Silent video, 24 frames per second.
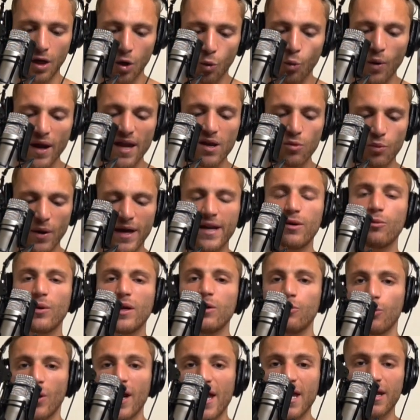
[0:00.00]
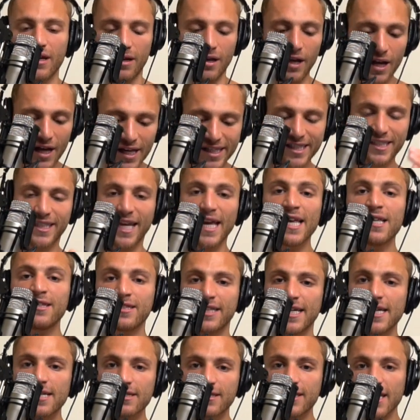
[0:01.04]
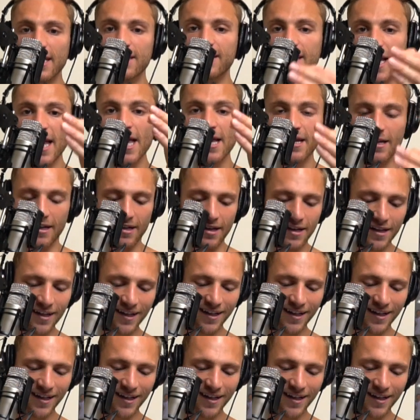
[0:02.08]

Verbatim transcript: Win, win, win, win. Skin, skin, skin, skin.